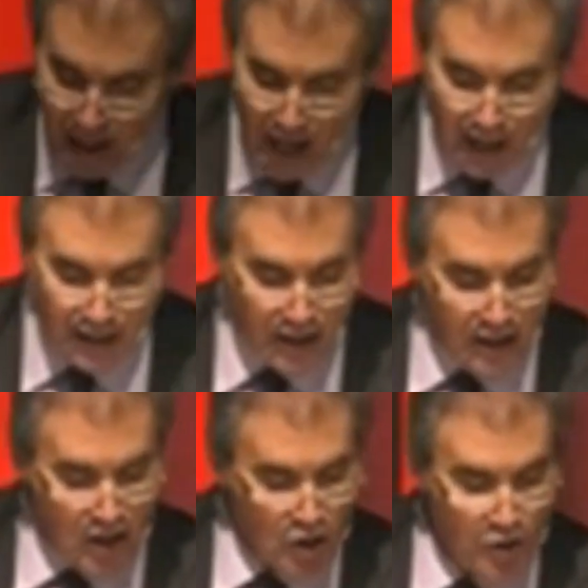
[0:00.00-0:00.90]
God
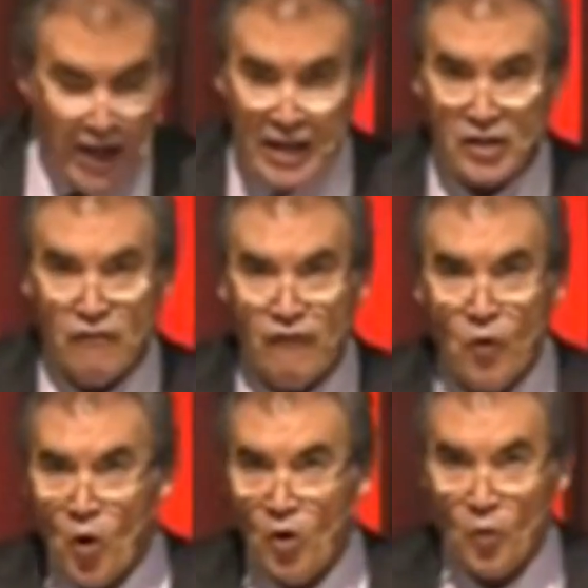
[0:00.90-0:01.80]
created
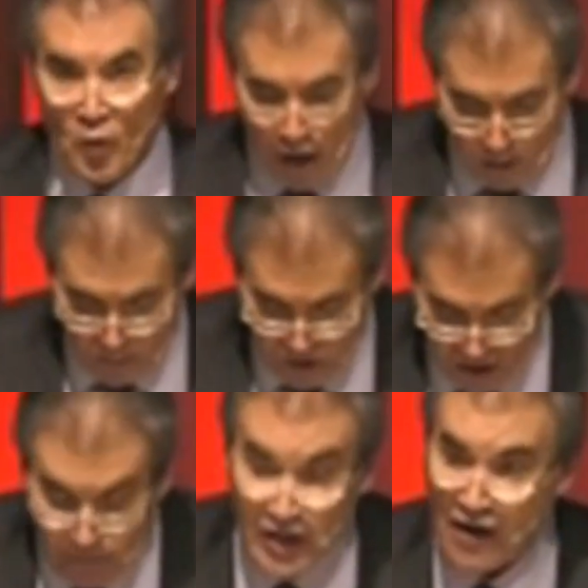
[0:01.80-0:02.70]
4 realms
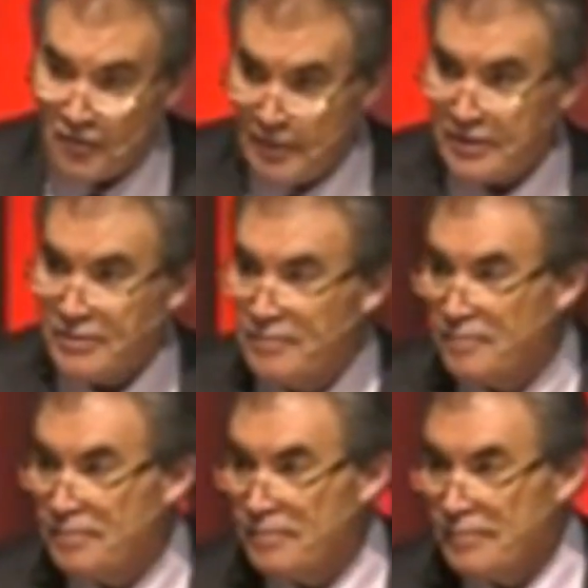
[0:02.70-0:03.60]
of government,
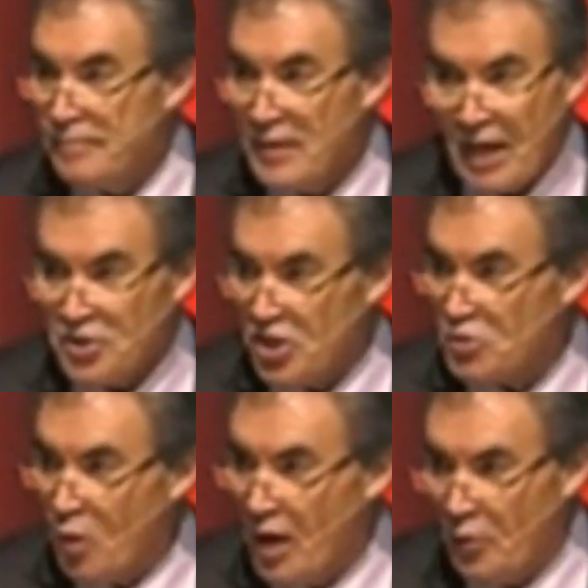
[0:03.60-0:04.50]
not
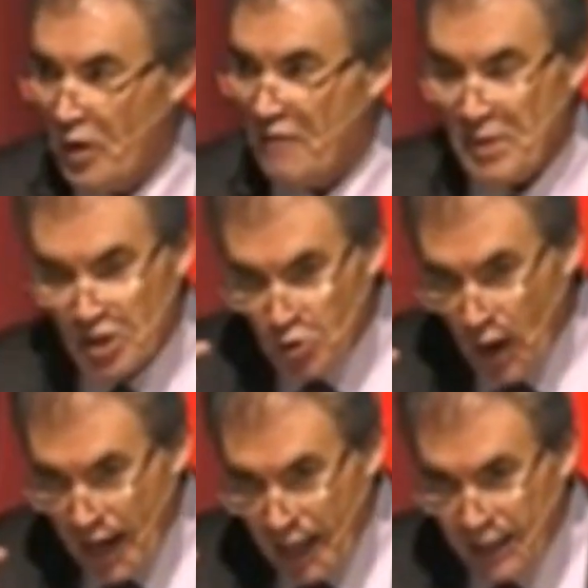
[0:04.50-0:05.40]
just one. We have been
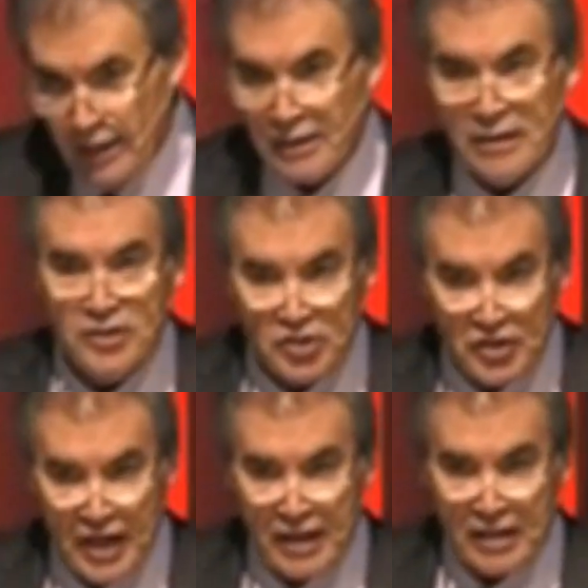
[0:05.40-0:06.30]
trained to
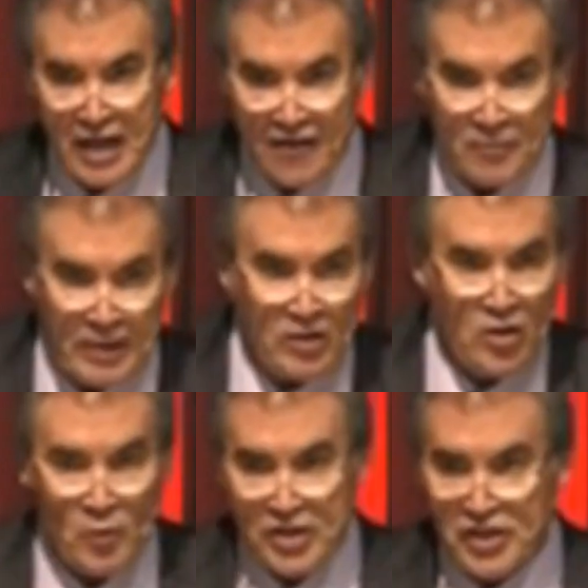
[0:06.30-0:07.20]
think government,
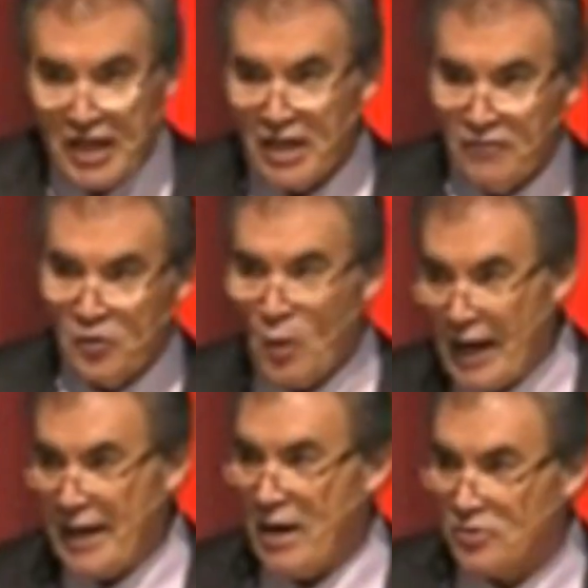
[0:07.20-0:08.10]
we think of the
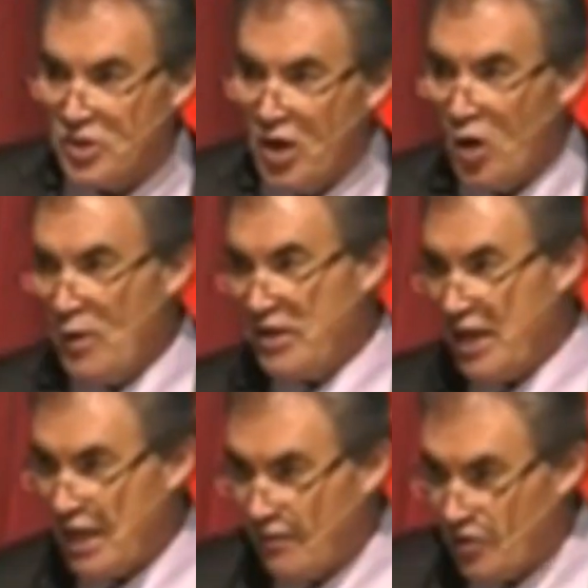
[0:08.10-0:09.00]
White House, or we
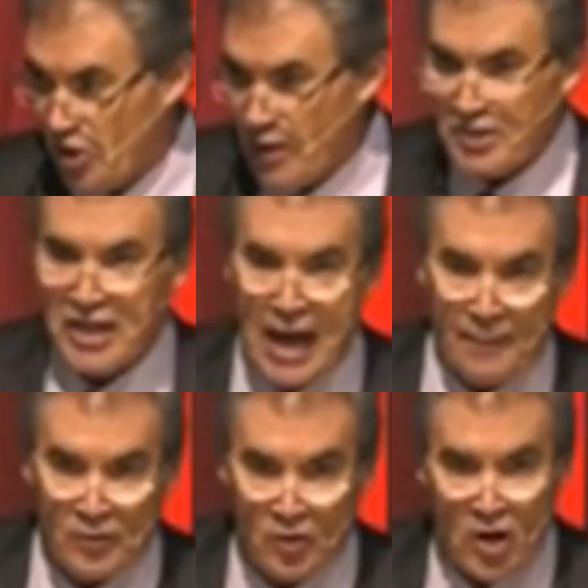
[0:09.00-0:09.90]
think of the U.S.
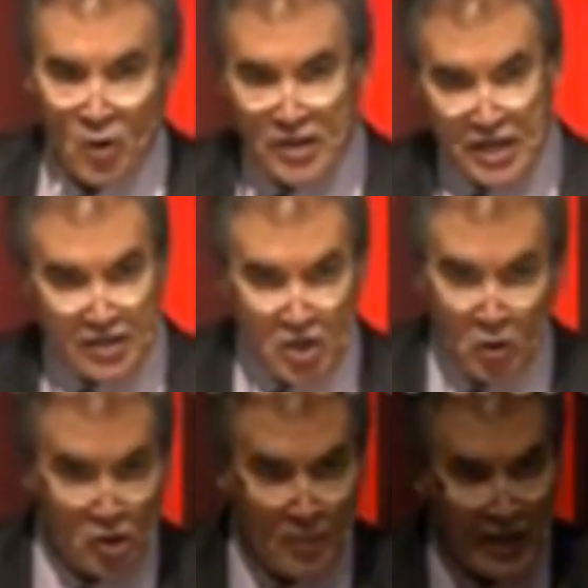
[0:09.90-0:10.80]
Capitol, or we think of the
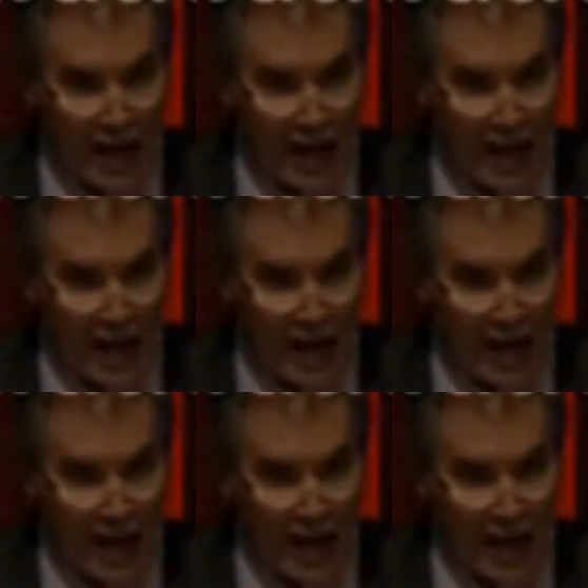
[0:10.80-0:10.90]
Oklahoma